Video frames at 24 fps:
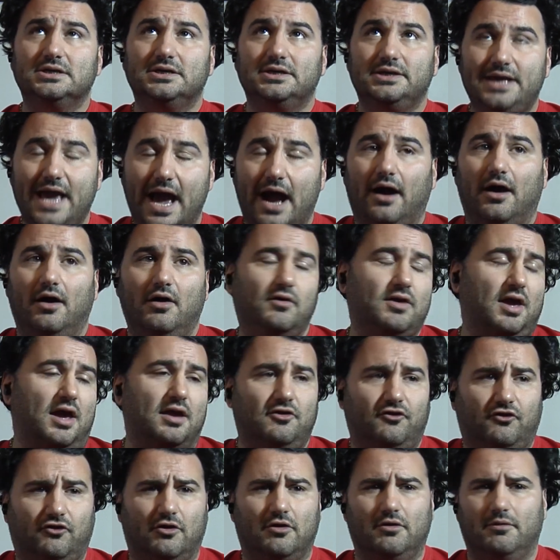Yeah, okay,
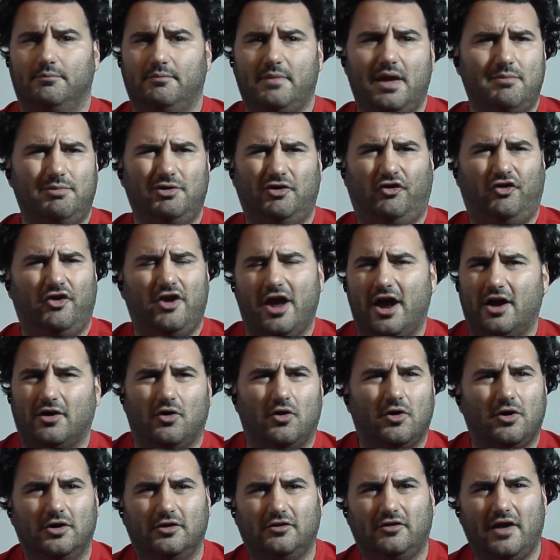sure. Maybe she had a
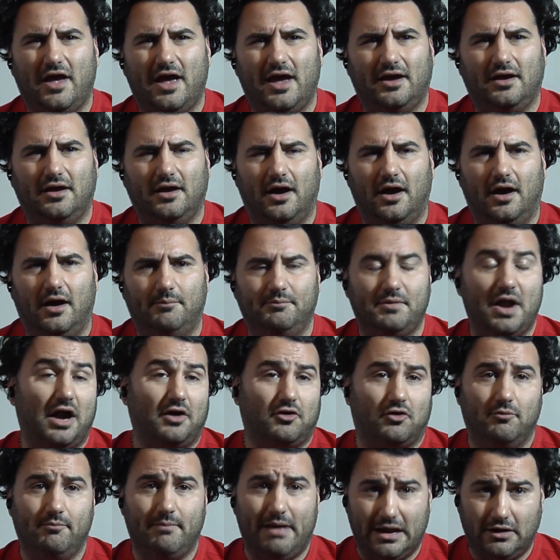heart attack. I'm not
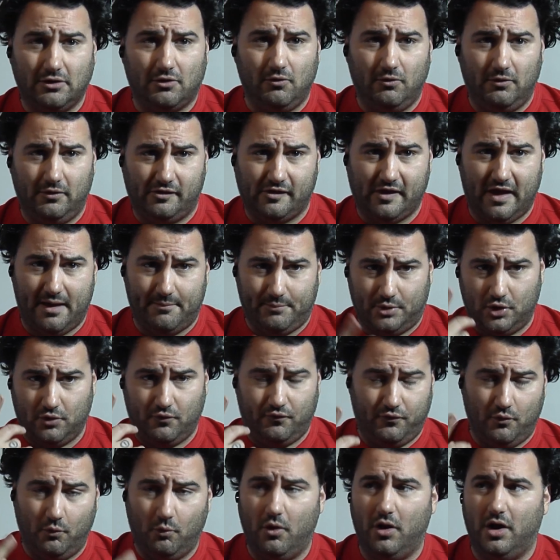her medical examiner,
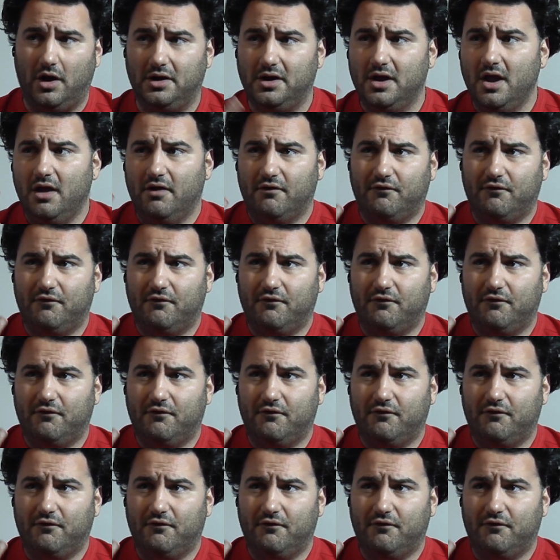for one.